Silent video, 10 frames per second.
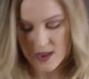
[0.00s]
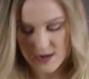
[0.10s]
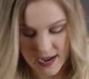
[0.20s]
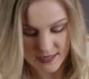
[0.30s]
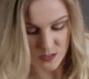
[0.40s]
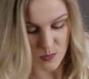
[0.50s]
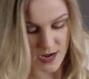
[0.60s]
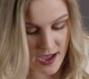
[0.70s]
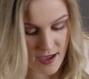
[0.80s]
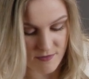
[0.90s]
Next, we
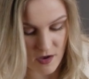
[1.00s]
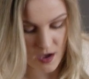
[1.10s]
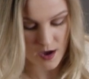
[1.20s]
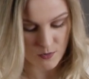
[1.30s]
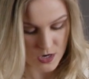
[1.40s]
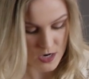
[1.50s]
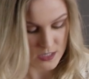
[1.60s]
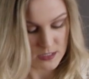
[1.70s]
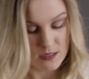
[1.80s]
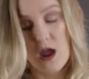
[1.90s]
have our
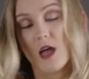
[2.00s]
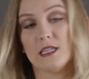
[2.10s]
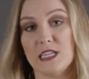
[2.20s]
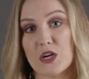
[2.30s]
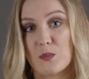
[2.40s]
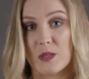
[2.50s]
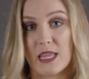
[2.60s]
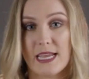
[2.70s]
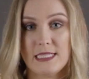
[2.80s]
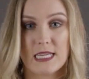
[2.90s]
dinner
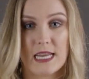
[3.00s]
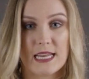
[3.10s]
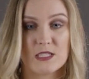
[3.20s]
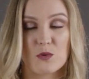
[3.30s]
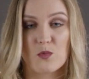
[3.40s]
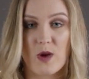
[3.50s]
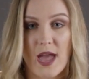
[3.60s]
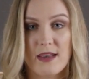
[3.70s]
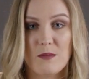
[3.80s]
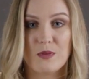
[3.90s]
plate. It is a
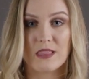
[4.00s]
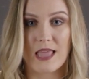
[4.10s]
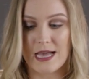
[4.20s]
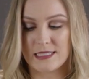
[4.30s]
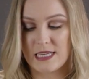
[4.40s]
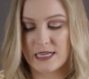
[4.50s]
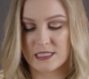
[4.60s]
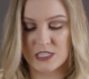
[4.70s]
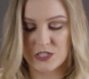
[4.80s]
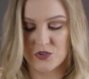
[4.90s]
red
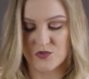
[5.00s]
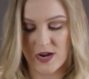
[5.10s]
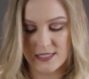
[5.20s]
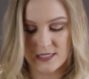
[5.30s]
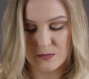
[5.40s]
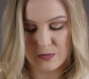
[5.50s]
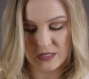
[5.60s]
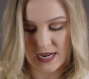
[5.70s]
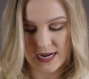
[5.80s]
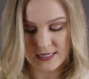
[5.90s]
plastic distressed
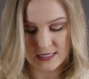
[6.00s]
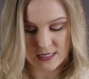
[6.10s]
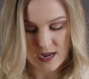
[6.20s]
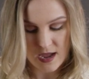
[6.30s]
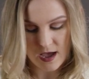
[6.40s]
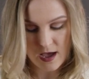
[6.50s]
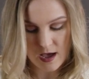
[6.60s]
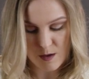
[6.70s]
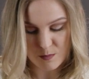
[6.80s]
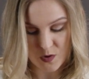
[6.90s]
plate,
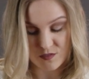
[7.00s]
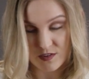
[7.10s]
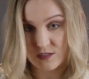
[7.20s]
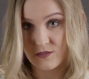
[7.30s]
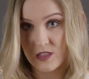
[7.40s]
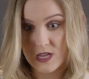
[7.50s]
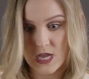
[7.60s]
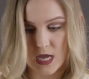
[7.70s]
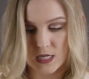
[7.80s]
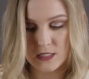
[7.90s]
perfect for the
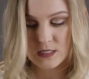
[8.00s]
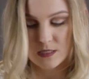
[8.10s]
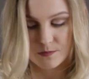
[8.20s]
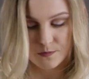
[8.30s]
kids.